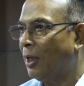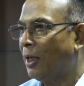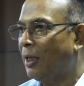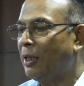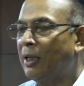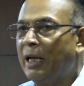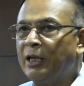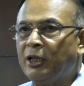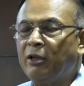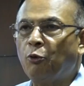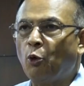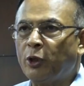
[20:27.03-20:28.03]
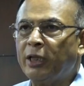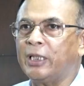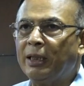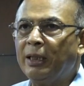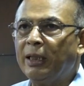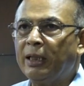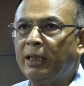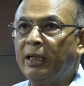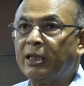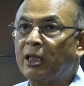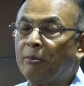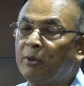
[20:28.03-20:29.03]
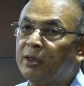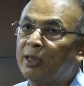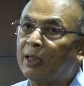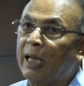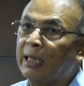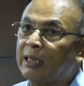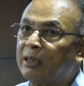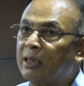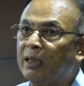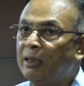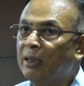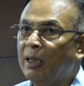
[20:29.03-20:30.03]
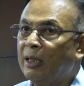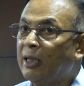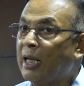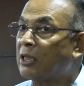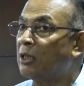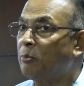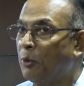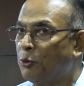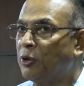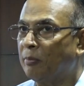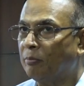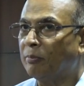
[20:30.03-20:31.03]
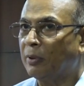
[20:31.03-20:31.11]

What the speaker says: In 1814, he established the Calcutta National Museum.